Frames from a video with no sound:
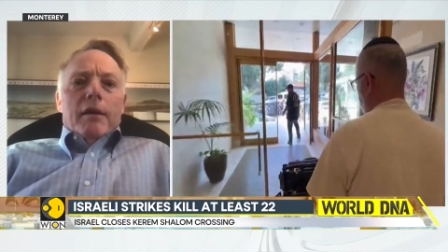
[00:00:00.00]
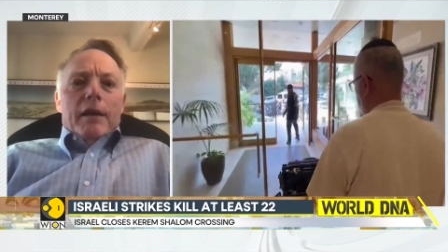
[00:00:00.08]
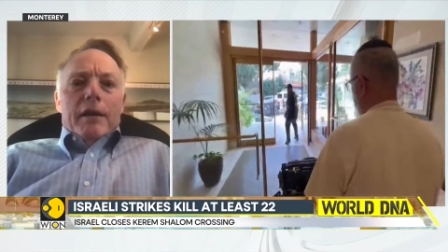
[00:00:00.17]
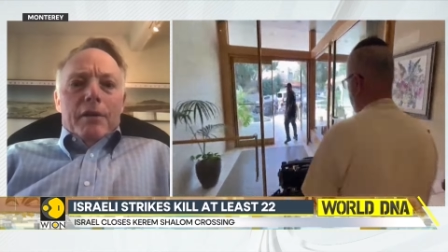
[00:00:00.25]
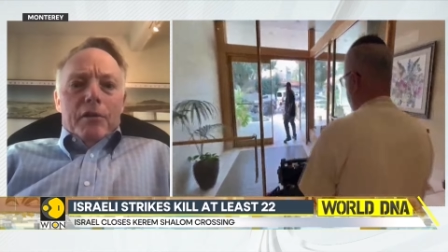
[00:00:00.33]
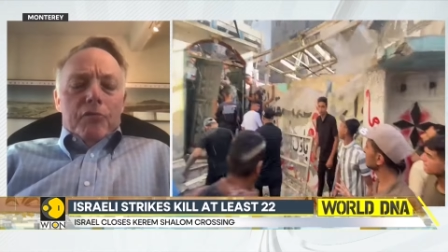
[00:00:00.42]

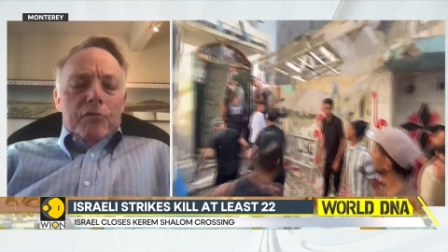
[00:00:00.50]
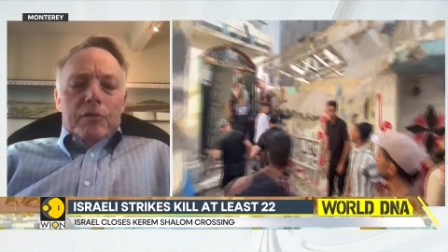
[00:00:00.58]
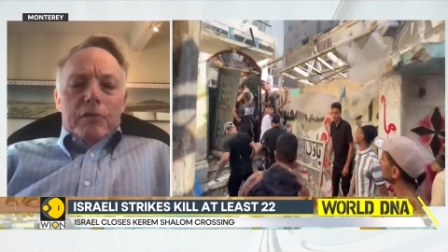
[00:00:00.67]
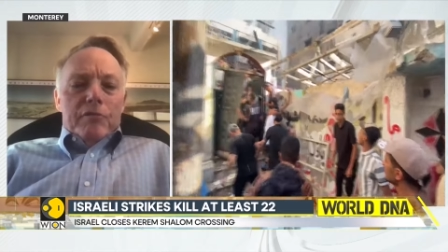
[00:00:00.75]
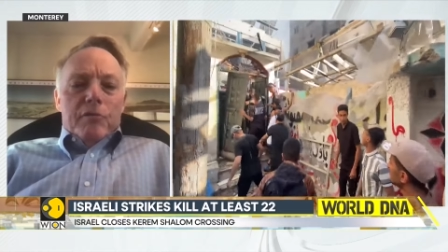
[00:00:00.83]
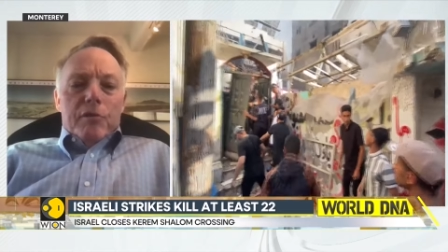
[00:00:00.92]
And
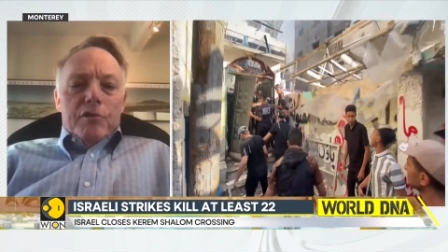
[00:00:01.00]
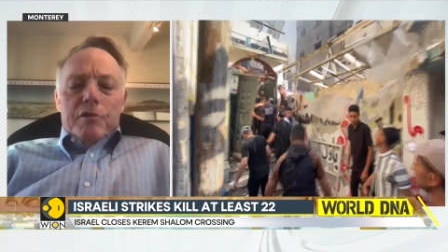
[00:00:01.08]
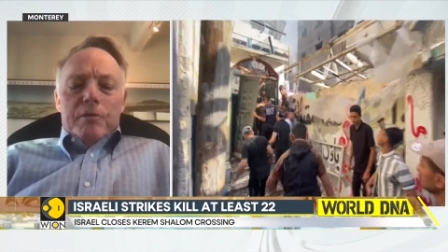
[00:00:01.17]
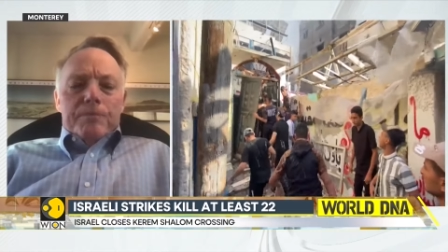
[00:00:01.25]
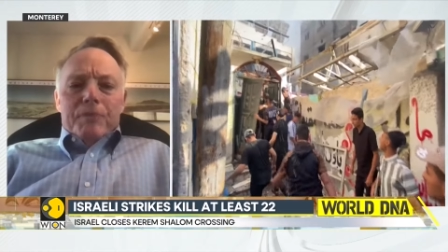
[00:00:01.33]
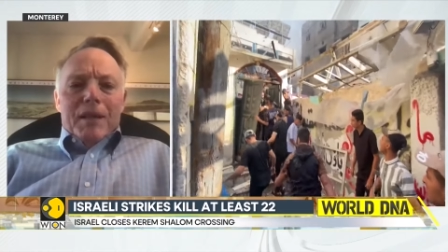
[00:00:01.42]
Israel, of
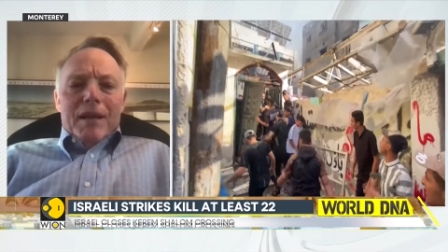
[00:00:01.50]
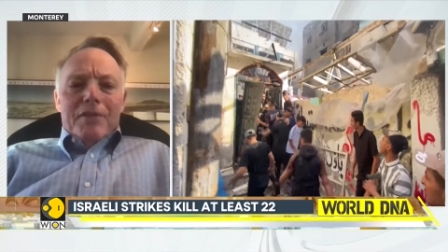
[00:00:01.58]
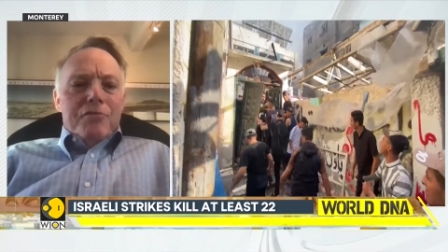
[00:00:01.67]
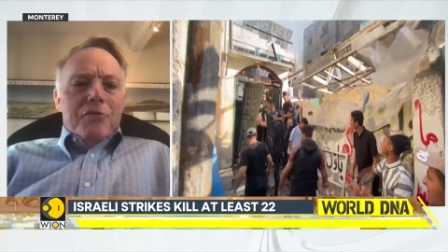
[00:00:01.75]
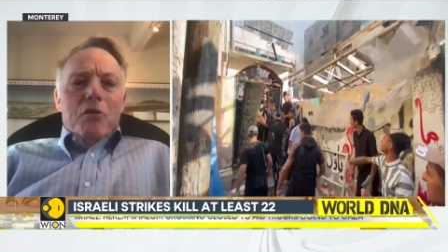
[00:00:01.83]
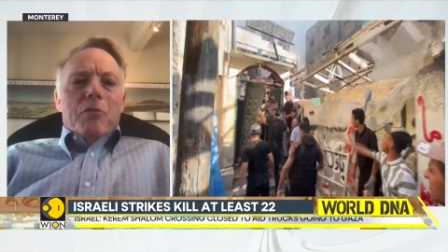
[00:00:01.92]
course,
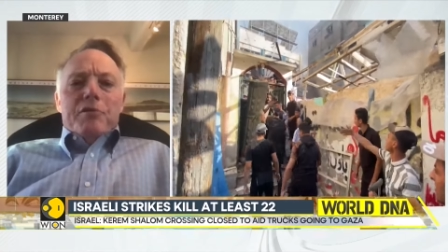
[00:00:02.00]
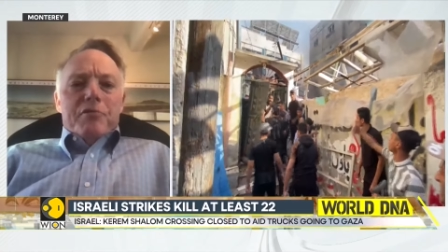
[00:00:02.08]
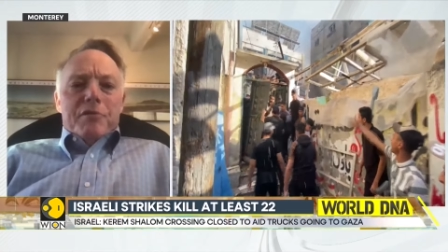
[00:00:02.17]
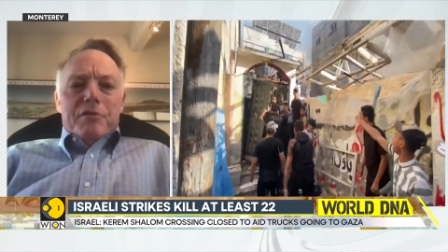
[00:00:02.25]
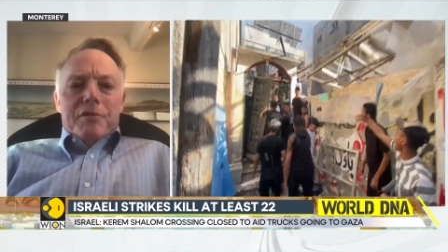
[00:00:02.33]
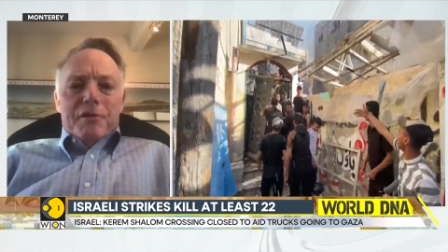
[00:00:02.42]
has no
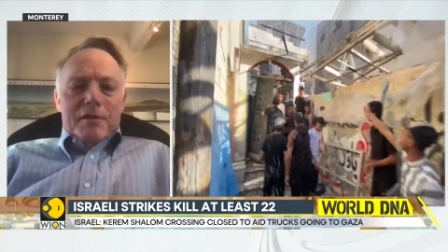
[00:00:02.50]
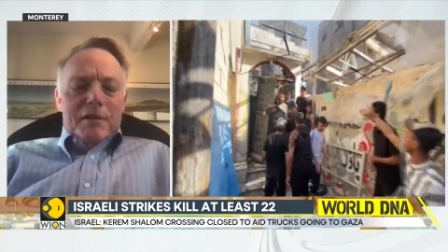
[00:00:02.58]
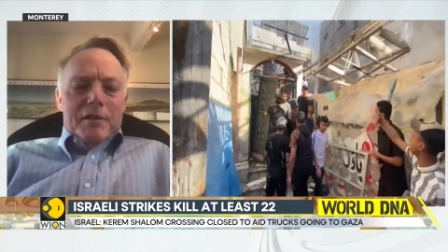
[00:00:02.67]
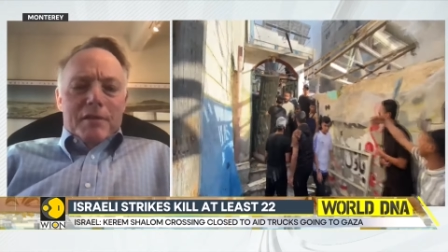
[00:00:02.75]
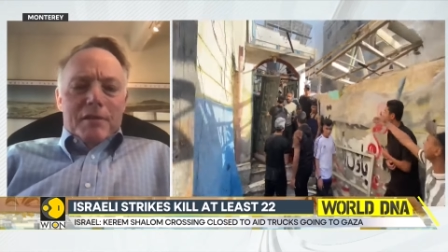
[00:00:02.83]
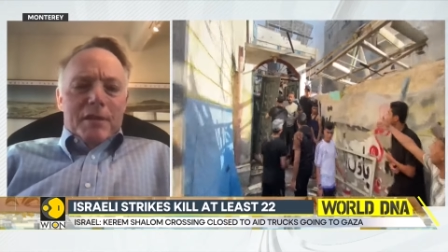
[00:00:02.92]
interest
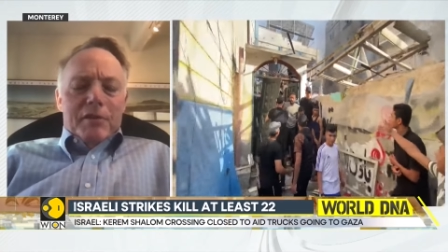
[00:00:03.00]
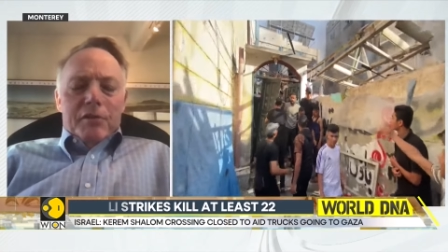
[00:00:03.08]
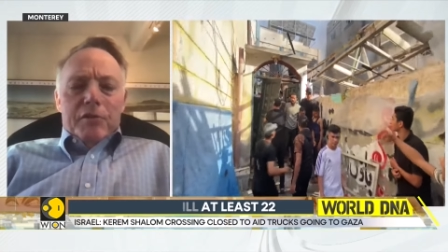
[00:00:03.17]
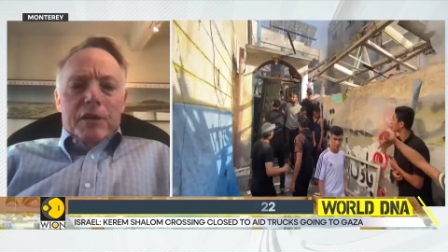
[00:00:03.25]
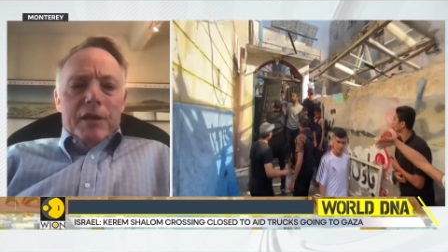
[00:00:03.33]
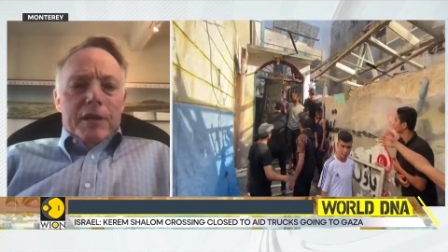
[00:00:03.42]
in
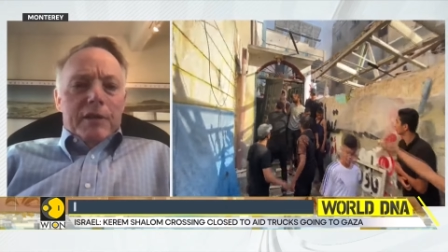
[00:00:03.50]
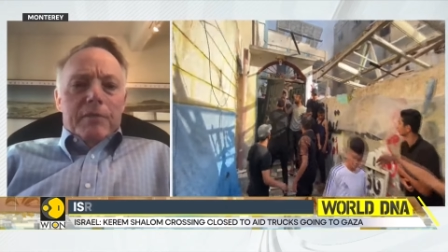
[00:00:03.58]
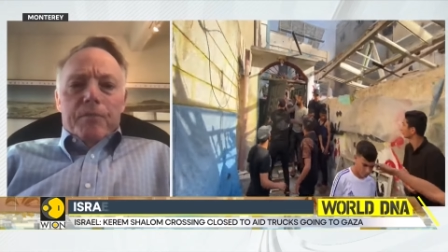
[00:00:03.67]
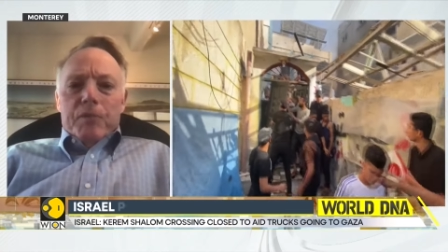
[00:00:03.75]
integrating